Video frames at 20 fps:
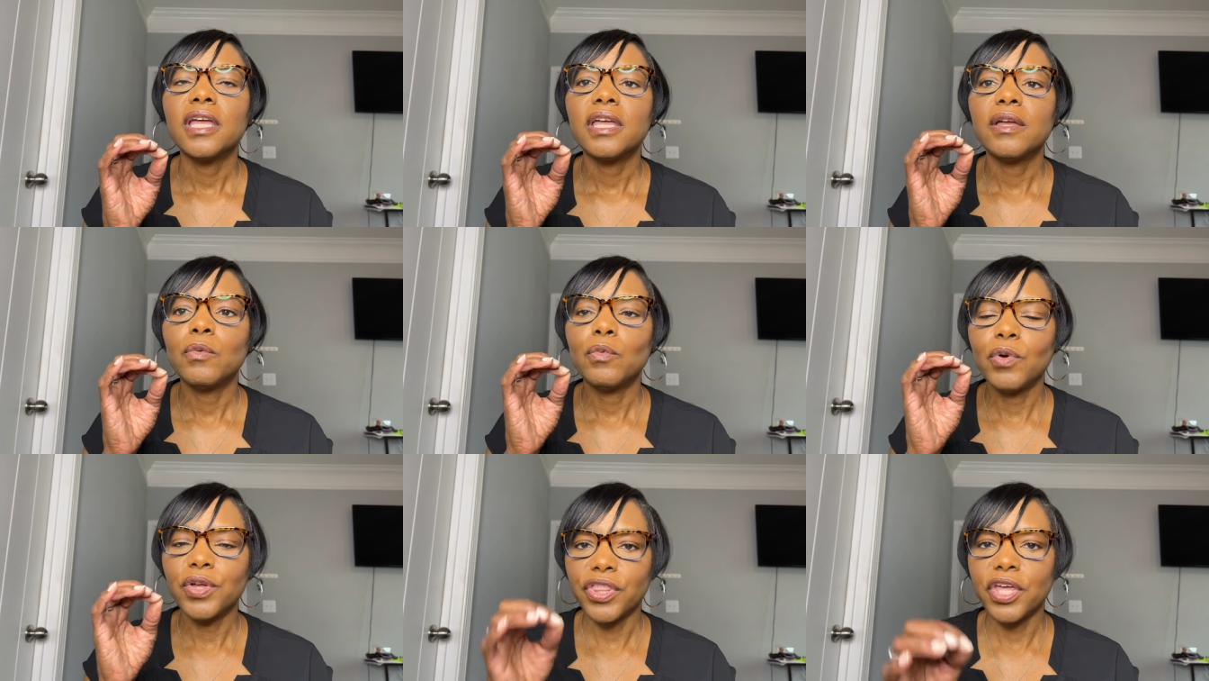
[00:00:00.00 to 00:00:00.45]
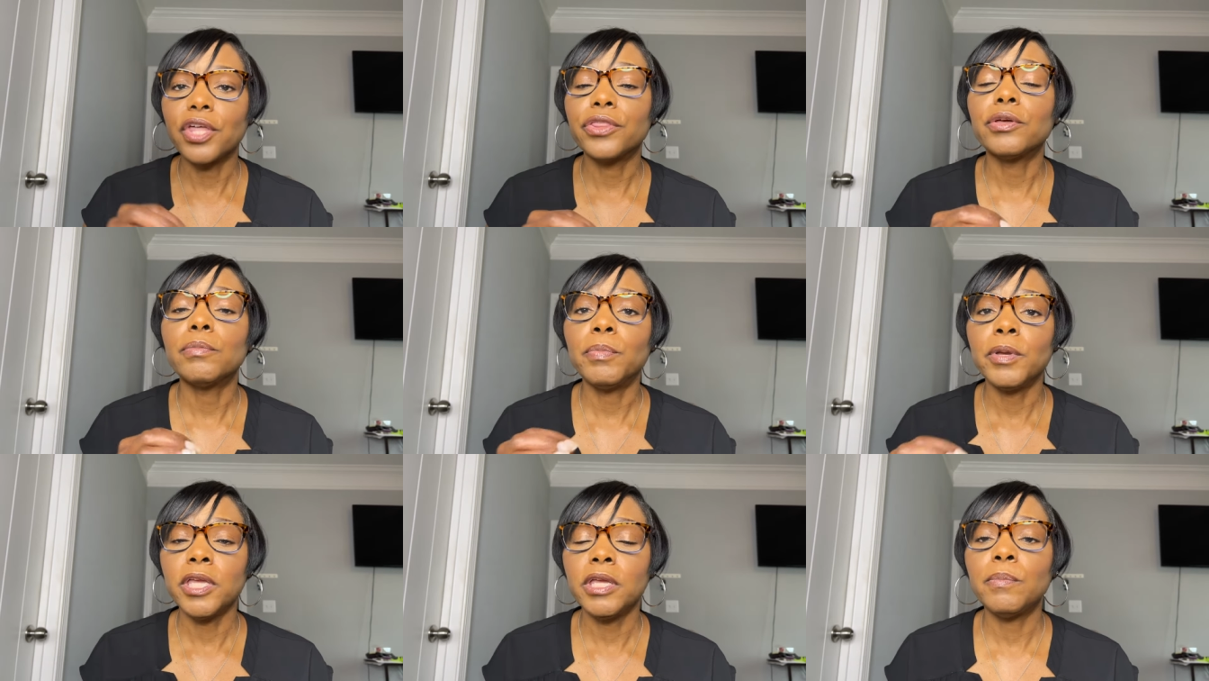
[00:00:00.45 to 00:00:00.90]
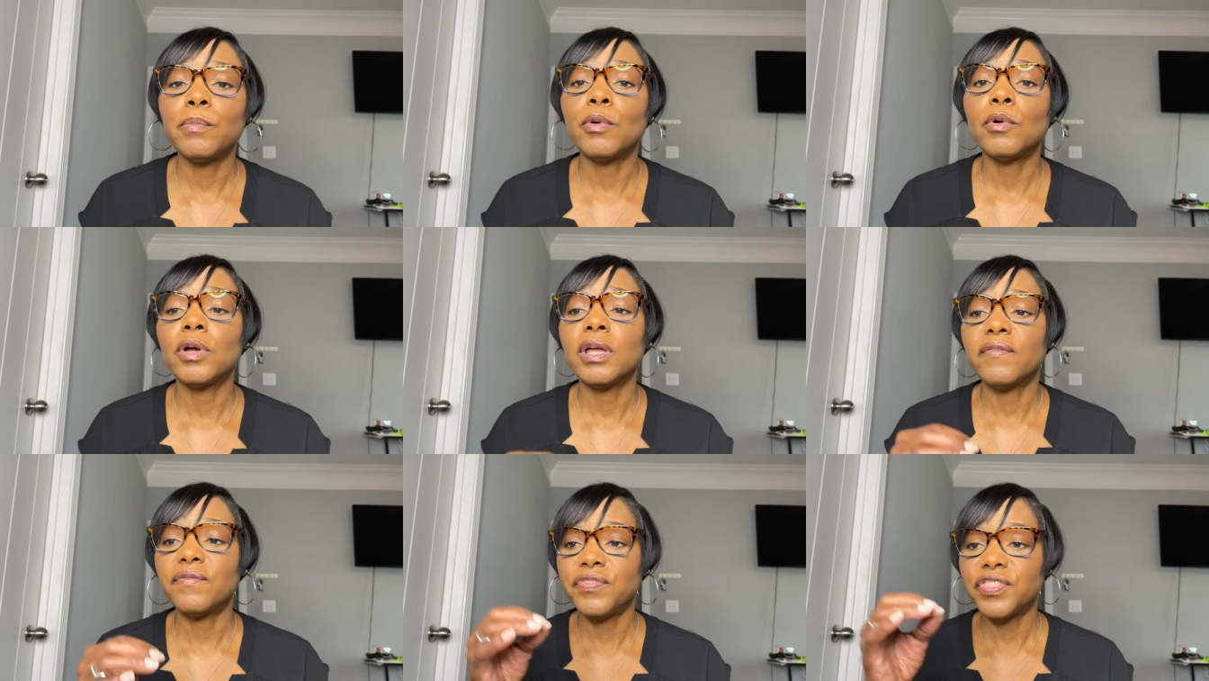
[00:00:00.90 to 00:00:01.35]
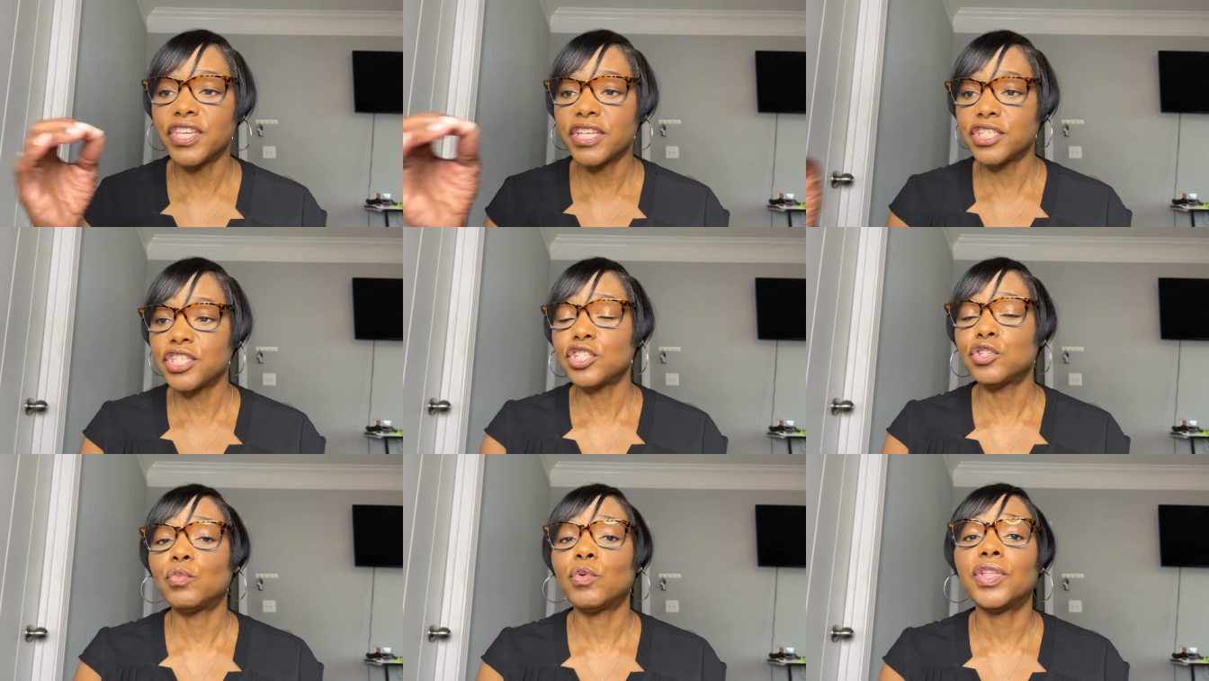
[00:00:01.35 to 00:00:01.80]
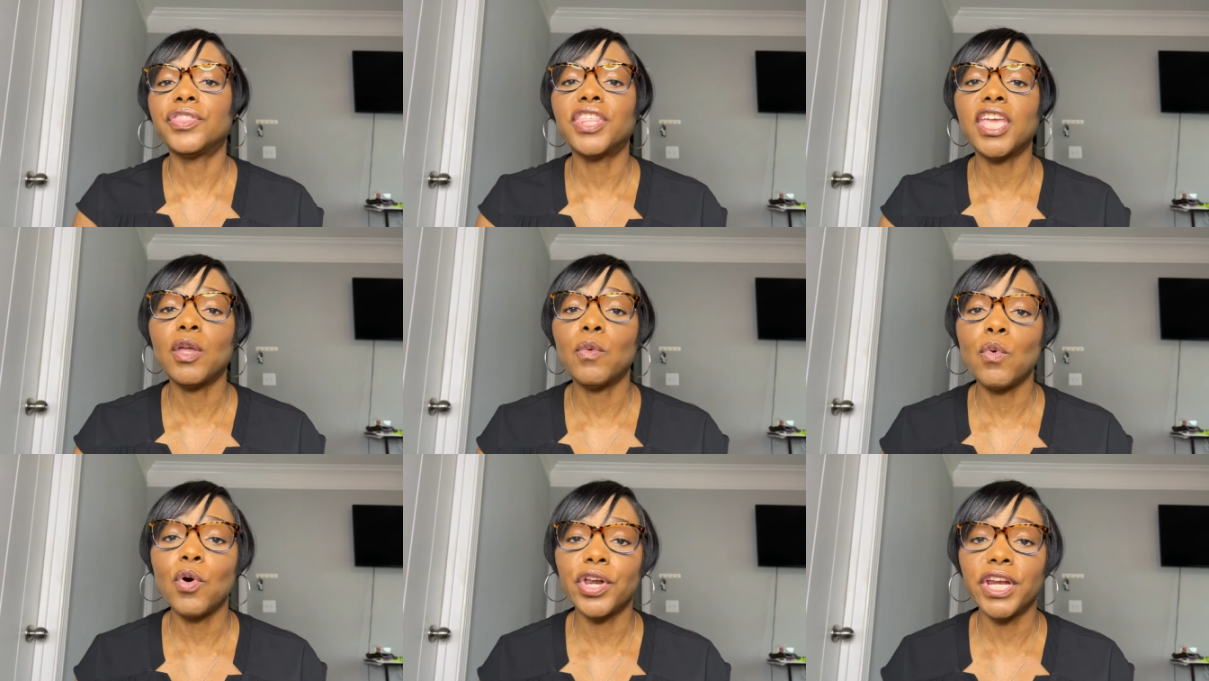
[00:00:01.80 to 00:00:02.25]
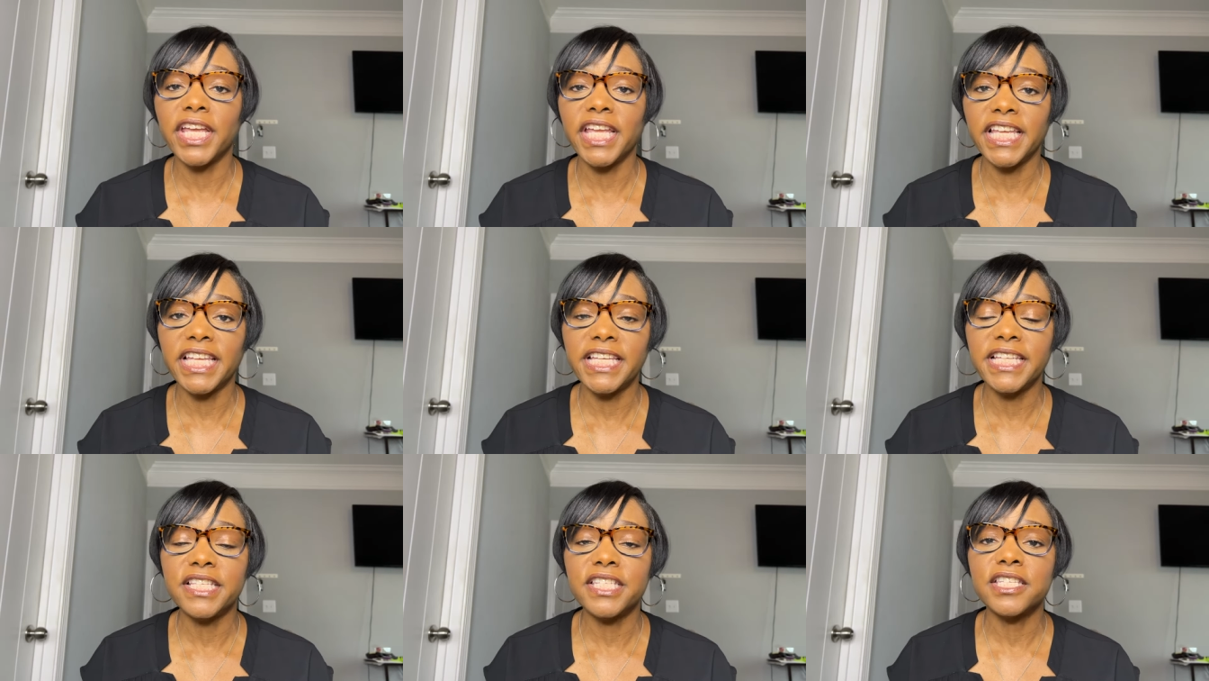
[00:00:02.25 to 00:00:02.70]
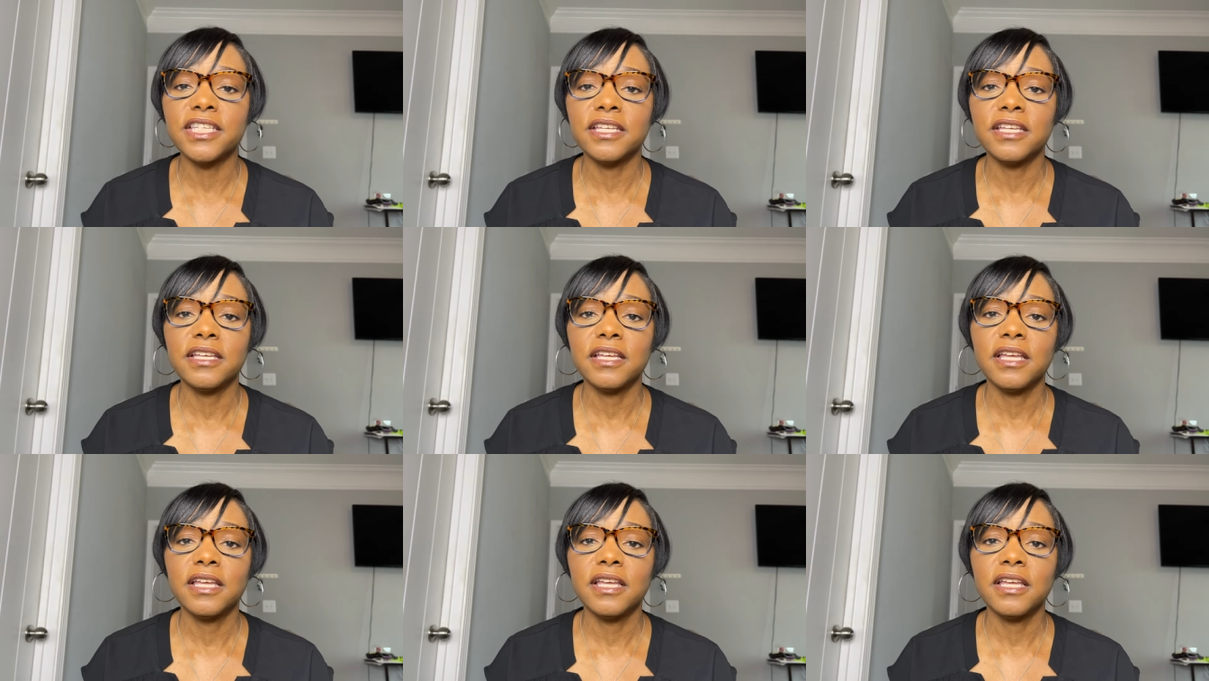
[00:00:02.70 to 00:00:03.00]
with other people if this is what they want to eat,